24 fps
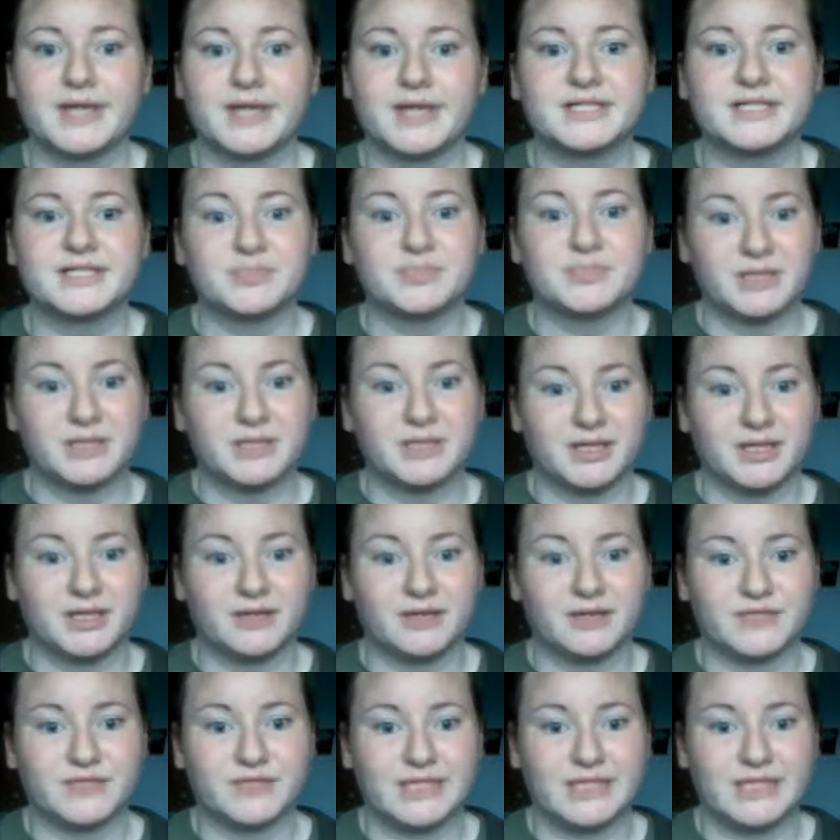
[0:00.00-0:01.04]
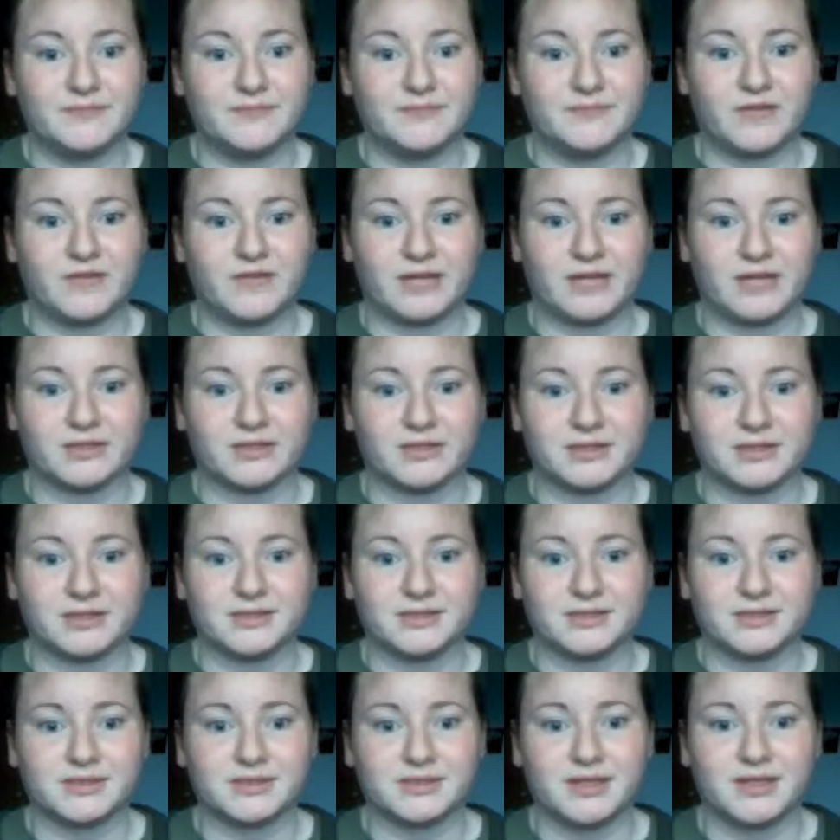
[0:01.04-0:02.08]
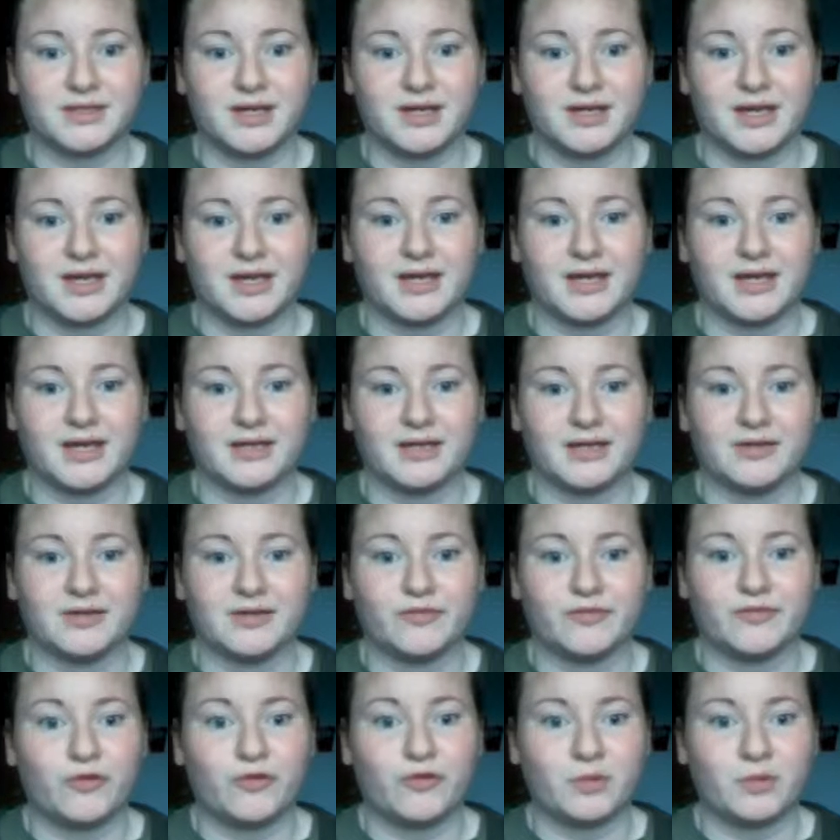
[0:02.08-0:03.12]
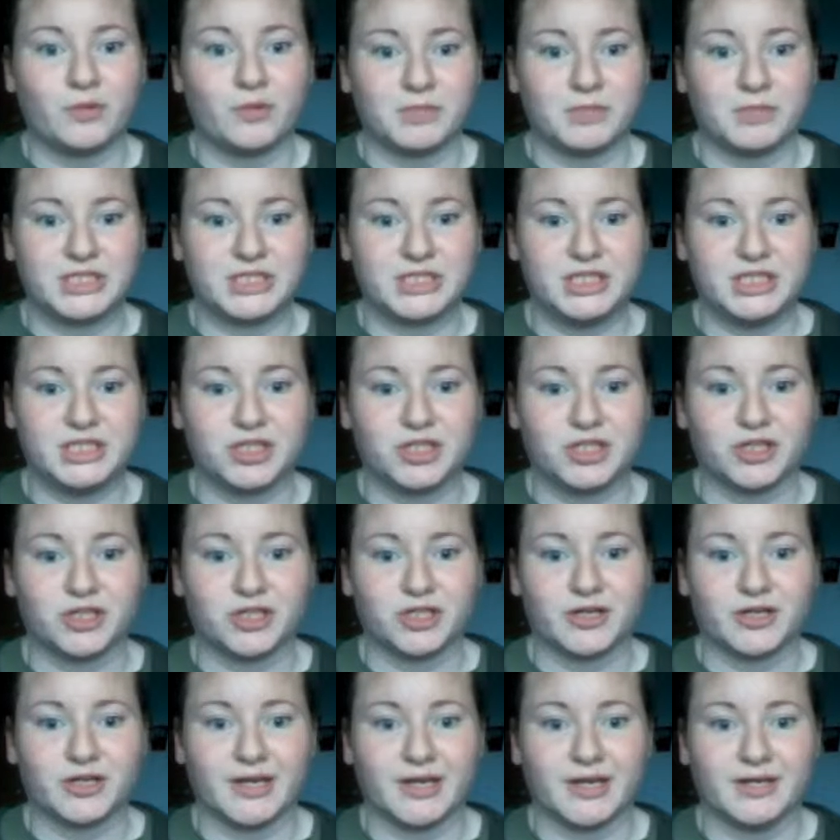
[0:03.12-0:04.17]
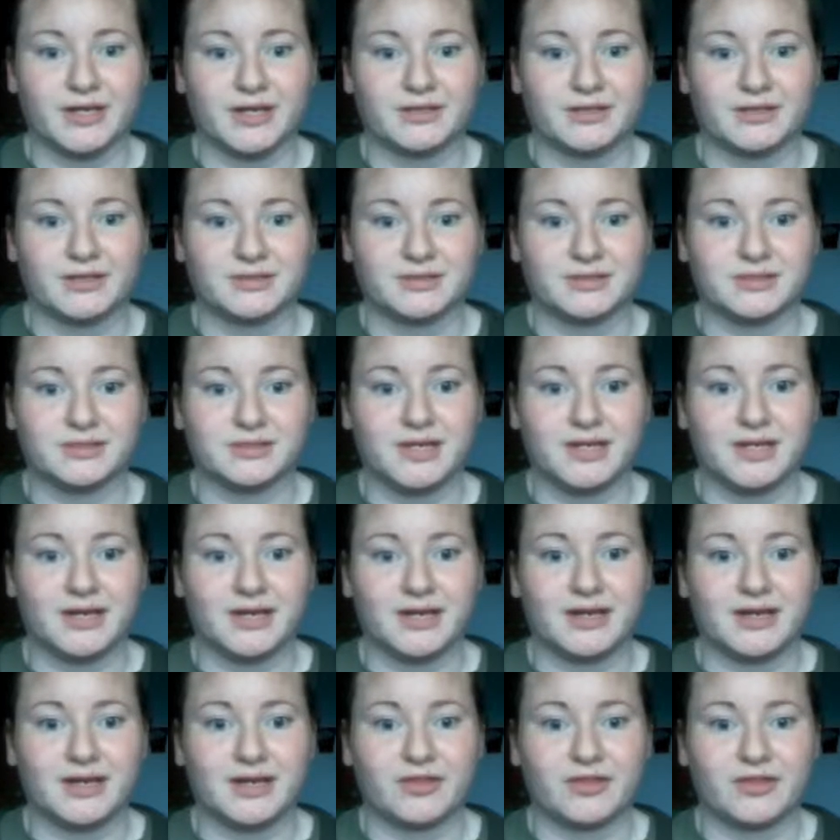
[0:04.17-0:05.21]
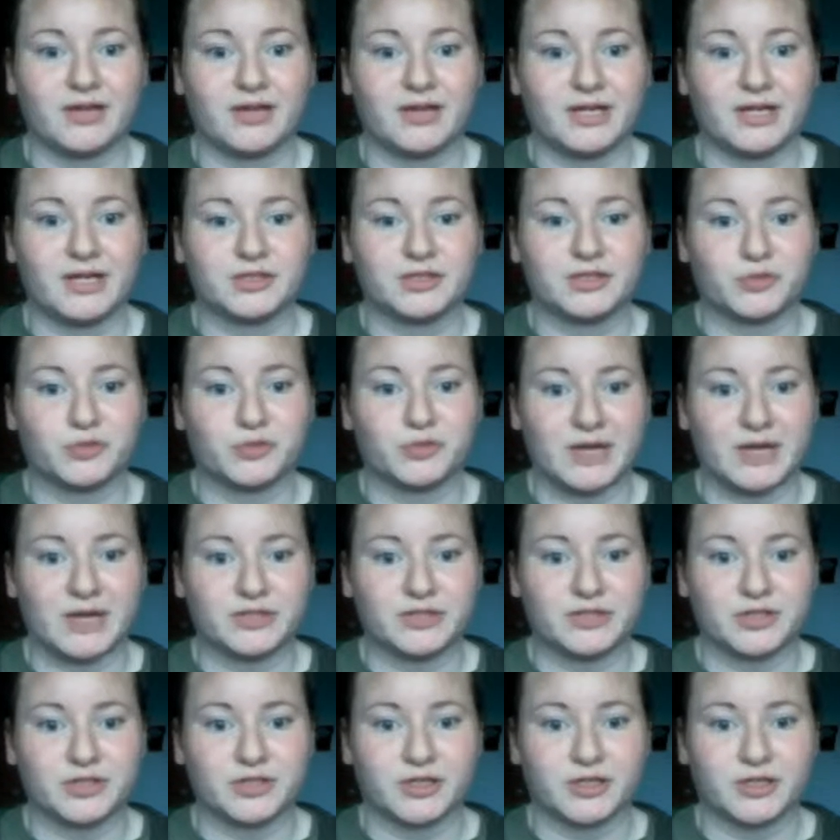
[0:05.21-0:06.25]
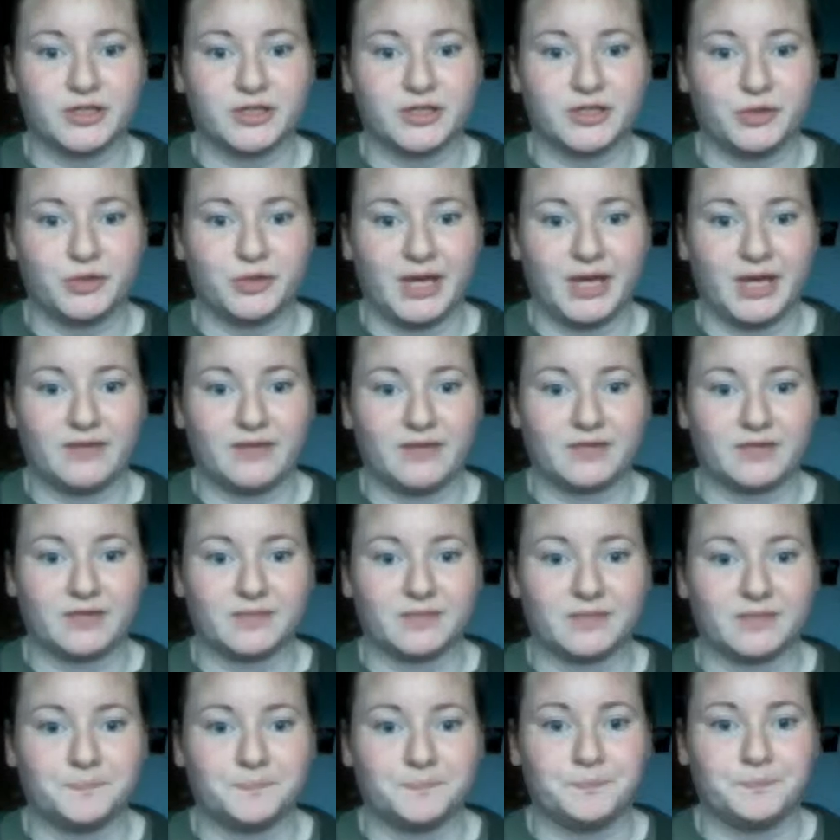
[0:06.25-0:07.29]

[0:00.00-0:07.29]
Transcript: Speaking of team violence, a former teacher and an athletic director in New Haven,